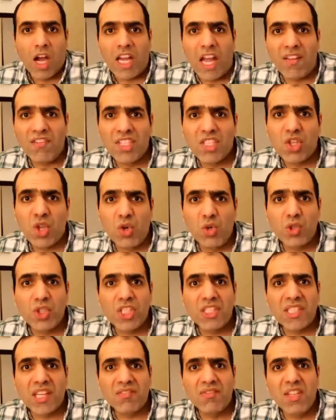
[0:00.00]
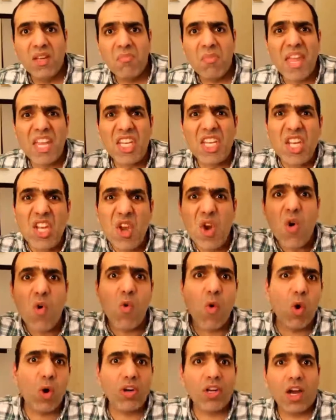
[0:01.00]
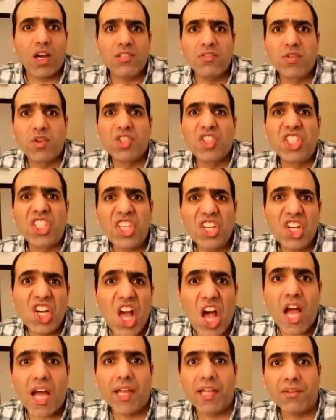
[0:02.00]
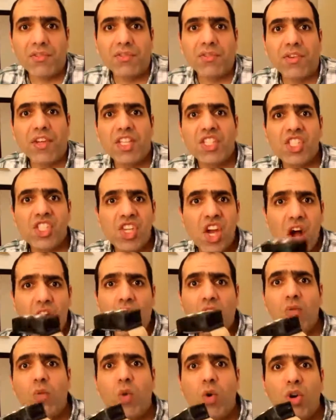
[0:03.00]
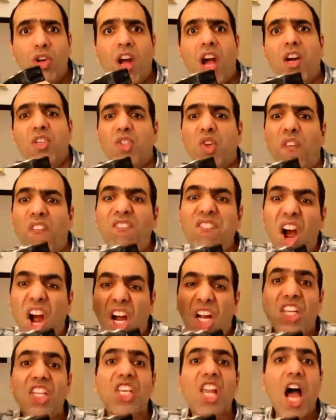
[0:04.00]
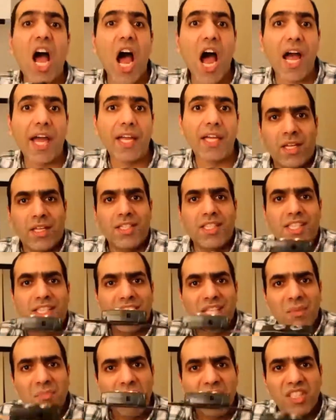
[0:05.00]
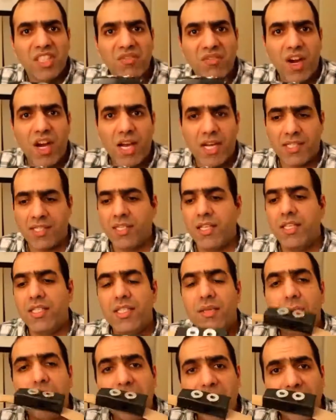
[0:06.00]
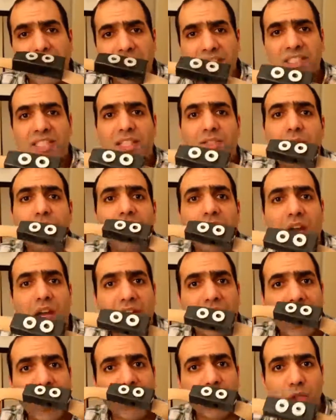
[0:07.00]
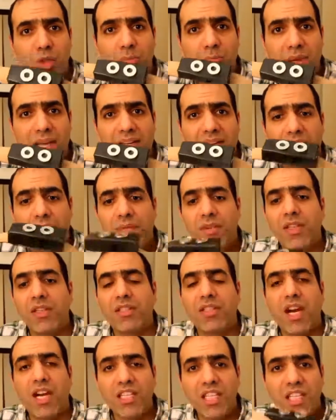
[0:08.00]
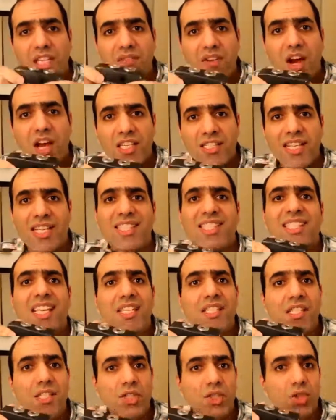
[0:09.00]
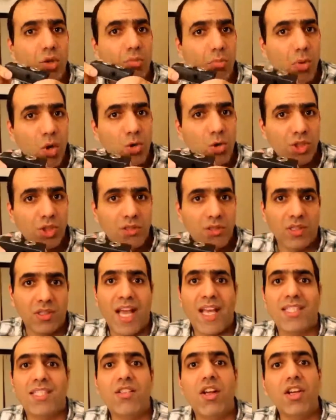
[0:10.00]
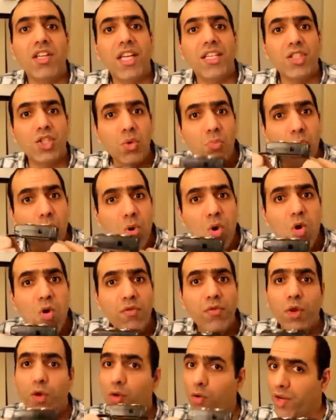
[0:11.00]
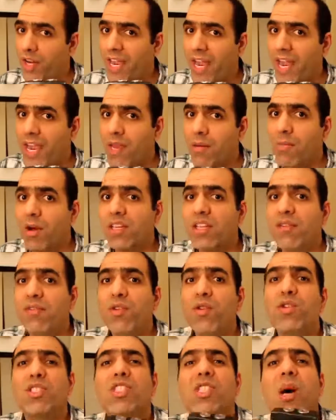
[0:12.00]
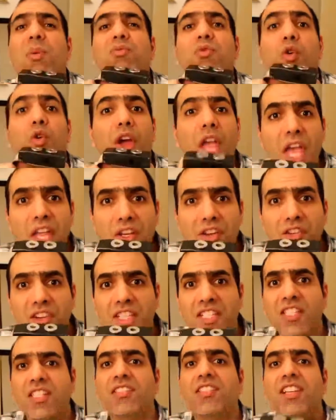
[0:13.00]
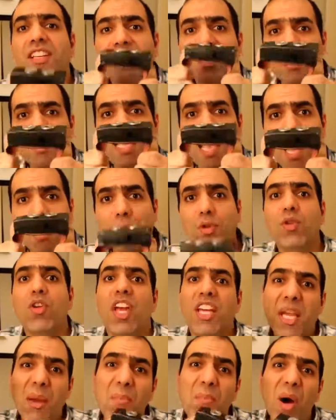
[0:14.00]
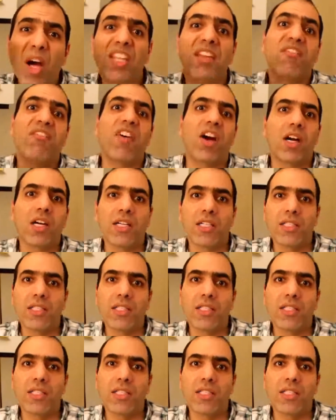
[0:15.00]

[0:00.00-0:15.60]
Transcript: I have a solution that will make you work out for dear life. It's called Workout or Die. It's a simple device. It's a belt that you tie around your belly with a tiny device that senses your motion. As long as you move, you're okay. But if you stop for any reason, it'll zap you like a mother.